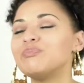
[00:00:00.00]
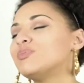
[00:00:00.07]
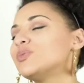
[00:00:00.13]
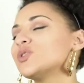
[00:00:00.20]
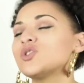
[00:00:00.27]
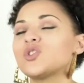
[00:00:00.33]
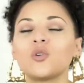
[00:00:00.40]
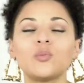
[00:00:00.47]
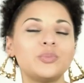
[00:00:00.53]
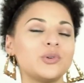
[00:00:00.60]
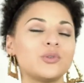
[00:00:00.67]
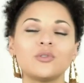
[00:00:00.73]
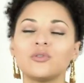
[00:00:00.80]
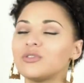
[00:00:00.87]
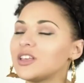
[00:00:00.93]
so
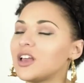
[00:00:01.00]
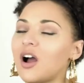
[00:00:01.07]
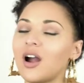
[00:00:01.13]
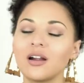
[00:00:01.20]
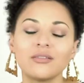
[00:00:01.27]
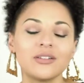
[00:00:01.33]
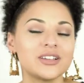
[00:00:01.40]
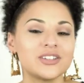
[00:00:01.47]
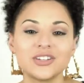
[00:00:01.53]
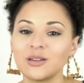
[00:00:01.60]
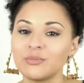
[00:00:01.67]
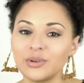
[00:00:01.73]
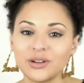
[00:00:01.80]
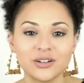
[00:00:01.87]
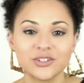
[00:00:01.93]
beautifully
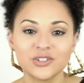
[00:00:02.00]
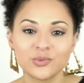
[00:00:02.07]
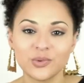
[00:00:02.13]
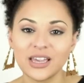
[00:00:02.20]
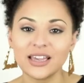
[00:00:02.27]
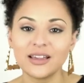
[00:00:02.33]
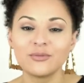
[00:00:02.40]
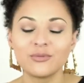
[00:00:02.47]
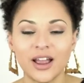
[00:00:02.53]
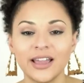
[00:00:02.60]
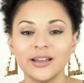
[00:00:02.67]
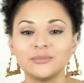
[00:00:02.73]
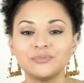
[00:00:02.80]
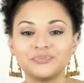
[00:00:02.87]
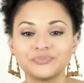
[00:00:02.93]
heart-wrenching, bittersweet,
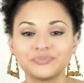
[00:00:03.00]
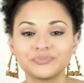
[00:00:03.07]
right?